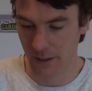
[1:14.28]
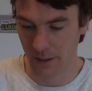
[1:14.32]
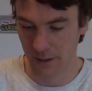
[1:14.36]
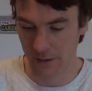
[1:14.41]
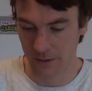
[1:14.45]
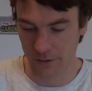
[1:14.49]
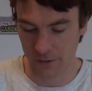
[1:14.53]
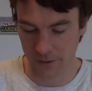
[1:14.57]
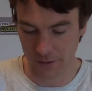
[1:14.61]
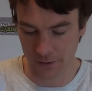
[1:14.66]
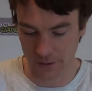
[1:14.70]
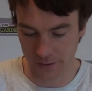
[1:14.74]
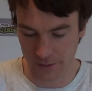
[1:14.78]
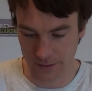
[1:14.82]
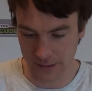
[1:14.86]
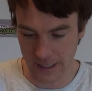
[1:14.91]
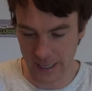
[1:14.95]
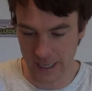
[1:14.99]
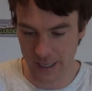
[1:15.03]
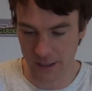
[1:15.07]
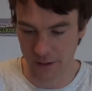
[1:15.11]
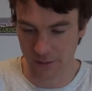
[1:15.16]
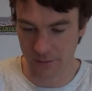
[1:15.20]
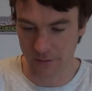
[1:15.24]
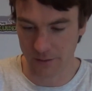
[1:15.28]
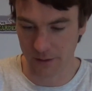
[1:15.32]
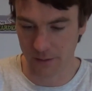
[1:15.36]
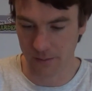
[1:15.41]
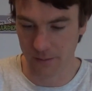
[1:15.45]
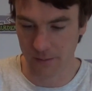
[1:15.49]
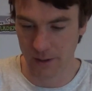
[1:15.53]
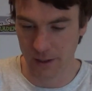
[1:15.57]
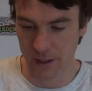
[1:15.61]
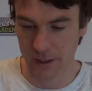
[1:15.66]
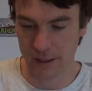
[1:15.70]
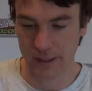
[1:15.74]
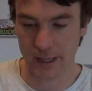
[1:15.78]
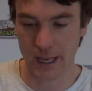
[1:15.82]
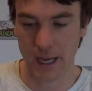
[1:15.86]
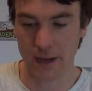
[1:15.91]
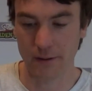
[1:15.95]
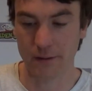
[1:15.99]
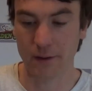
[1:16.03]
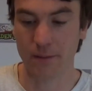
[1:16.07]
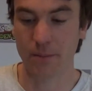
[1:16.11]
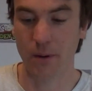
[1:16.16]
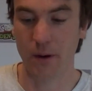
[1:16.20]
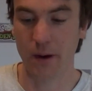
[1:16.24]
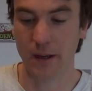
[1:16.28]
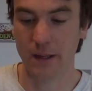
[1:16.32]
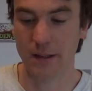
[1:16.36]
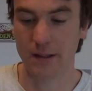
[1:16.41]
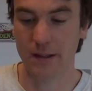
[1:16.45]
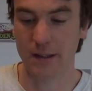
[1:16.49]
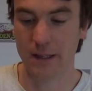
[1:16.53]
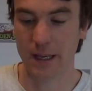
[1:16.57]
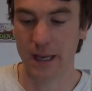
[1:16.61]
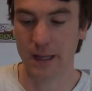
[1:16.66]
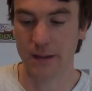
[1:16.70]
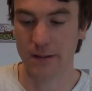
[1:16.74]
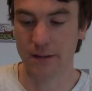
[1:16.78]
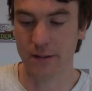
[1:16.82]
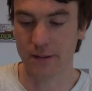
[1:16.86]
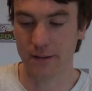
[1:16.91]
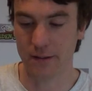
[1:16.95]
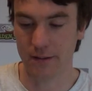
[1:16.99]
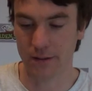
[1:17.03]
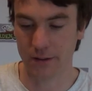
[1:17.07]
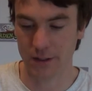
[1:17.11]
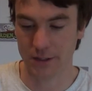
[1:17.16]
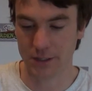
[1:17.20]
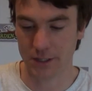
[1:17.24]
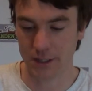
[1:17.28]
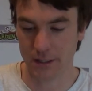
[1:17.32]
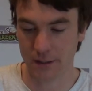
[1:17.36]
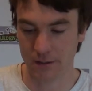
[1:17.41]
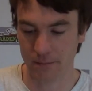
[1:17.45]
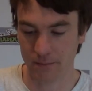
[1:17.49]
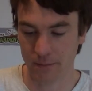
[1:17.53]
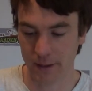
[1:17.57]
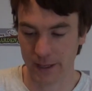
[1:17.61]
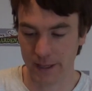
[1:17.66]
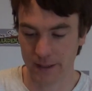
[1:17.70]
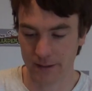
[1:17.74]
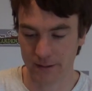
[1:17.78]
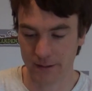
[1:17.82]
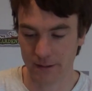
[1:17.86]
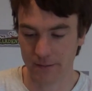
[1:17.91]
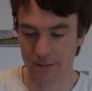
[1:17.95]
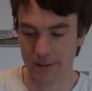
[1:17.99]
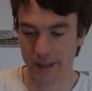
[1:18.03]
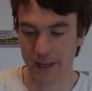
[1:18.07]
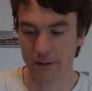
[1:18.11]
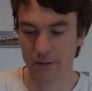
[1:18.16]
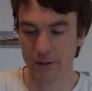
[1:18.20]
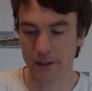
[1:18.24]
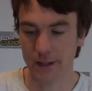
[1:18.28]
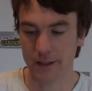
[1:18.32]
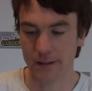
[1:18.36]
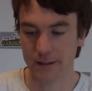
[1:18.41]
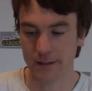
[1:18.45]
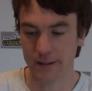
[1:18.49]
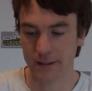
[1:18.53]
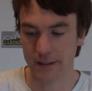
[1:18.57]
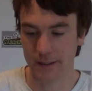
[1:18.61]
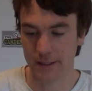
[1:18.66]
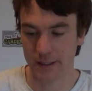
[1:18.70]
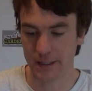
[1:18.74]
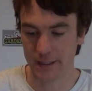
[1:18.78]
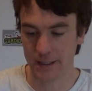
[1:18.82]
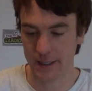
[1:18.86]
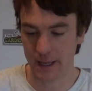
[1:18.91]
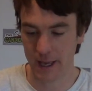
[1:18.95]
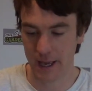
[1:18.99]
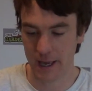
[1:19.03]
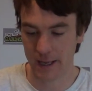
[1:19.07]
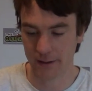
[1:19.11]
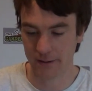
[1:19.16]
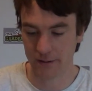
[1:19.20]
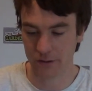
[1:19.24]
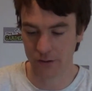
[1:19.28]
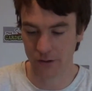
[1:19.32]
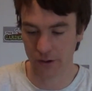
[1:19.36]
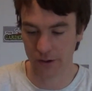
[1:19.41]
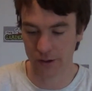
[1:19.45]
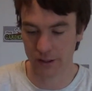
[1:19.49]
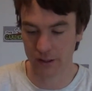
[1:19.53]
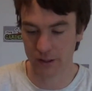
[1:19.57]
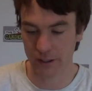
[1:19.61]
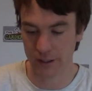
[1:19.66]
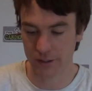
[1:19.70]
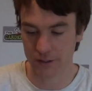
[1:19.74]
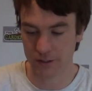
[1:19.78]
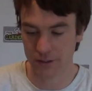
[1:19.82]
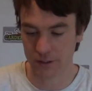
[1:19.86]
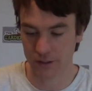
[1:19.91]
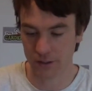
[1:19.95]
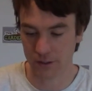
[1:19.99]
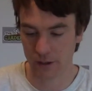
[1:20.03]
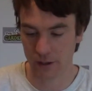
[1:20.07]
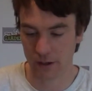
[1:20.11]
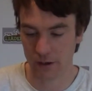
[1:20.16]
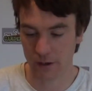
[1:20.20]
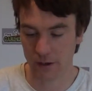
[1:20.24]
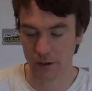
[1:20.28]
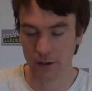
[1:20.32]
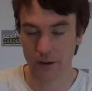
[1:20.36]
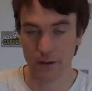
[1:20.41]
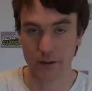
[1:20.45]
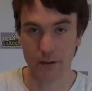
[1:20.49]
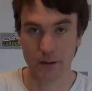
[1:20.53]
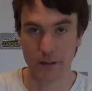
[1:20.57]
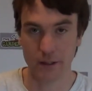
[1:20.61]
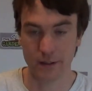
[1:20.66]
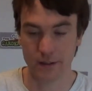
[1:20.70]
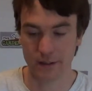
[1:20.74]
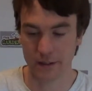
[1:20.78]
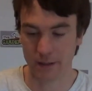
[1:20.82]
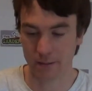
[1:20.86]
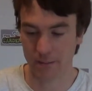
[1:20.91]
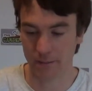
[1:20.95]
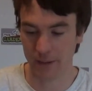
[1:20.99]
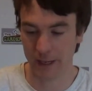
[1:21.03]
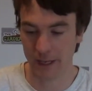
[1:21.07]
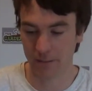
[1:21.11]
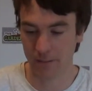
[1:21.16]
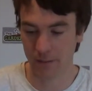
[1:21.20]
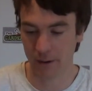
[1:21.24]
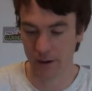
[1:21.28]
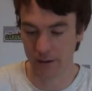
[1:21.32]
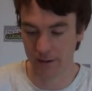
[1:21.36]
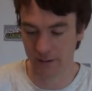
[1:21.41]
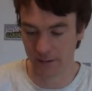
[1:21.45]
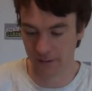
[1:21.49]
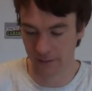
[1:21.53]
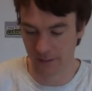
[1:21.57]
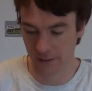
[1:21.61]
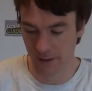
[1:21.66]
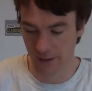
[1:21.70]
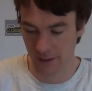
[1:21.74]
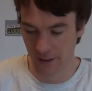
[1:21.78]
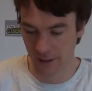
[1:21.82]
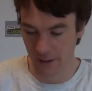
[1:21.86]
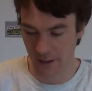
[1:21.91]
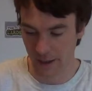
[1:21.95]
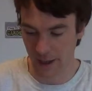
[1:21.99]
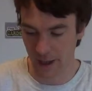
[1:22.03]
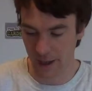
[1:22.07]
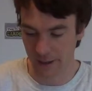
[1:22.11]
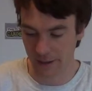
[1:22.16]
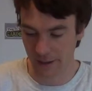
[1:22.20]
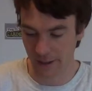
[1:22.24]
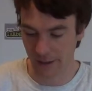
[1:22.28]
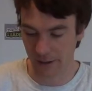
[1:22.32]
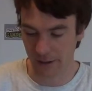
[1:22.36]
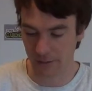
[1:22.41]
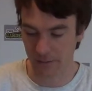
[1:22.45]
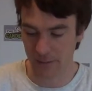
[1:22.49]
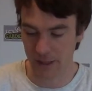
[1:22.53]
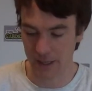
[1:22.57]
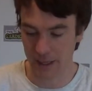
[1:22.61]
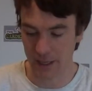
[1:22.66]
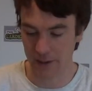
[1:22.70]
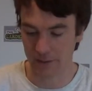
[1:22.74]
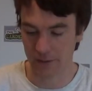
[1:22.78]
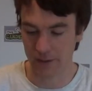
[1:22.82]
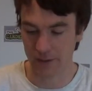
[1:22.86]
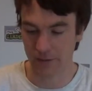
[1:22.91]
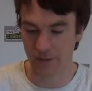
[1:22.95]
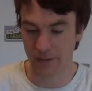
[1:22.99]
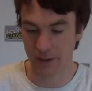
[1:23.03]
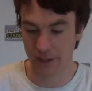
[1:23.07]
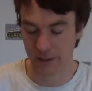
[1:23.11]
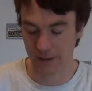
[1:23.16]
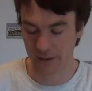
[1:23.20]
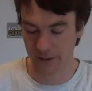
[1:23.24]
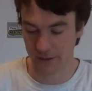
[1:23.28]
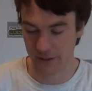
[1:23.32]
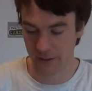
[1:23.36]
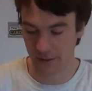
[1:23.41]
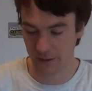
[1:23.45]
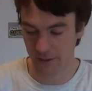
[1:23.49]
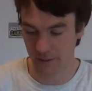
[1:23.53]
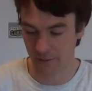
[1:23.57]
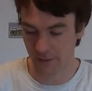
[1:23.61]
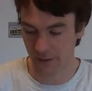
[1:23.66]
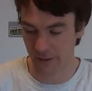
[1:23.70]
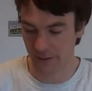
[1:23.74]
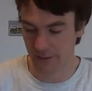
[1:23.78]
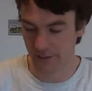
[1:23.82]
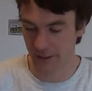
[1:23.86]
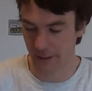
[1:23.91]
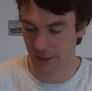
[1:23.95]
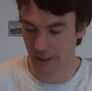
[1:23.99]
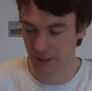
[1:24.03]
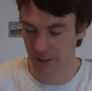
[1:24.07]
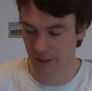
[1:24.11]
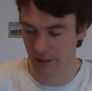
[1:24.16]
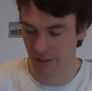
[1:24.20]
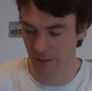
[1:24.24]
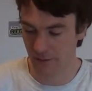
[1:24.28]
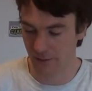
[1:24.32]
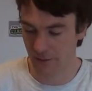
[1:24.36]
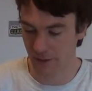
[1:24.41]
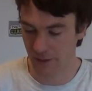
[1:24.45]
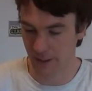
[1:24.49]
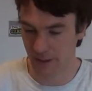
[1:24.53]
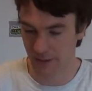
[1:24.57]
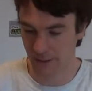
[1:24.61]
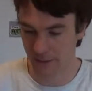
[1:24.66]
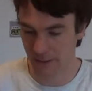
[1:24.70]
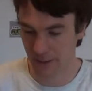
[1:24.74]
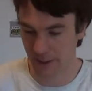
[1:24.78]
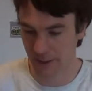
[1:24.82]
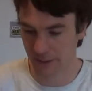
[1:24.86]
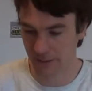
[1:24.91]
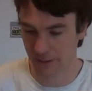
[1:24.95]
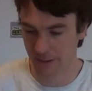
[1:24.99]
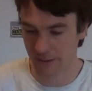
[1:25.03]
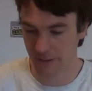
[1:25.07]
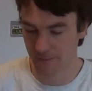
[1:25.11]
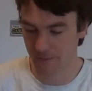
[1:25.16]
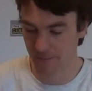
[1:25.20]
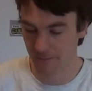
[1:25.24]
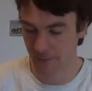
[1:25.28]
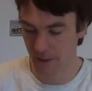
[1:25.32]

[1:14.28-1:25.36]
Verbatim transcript: So there's 10 of them. They have a pointy end so that you can place them down into the uh, soil that you are, or into the plant pots that may have infest, infestation of insects.